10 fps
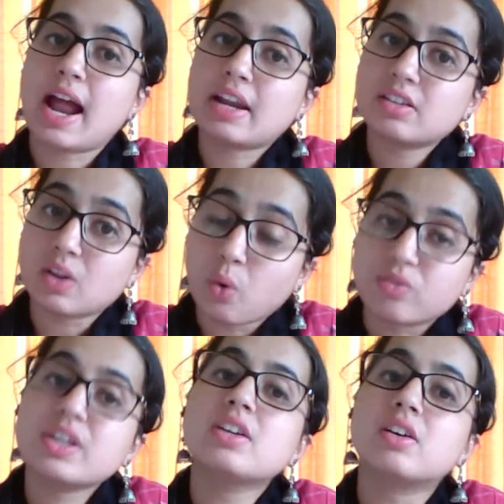And
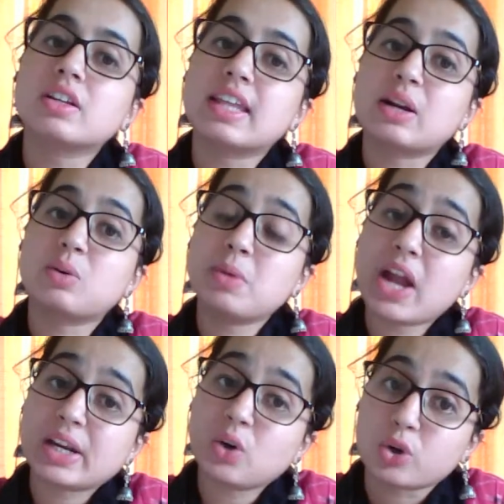over here, there will be
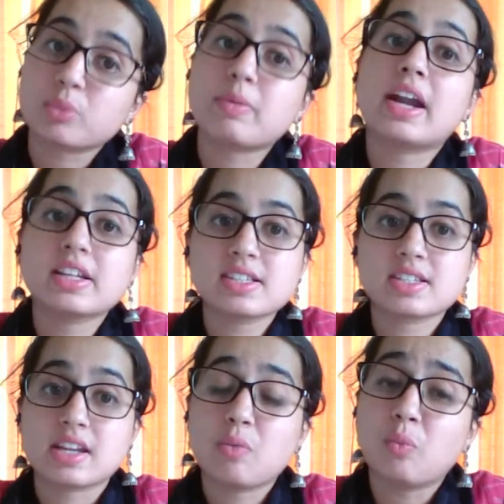an automatic
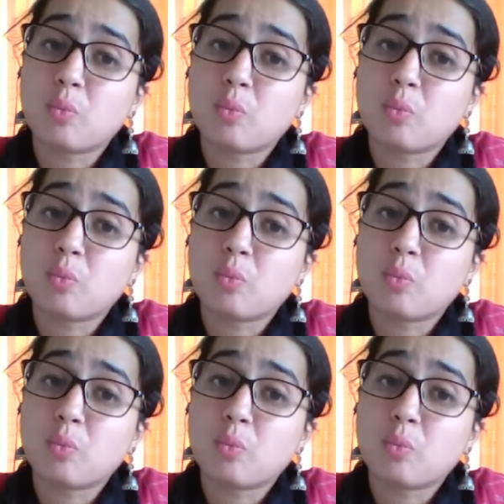stay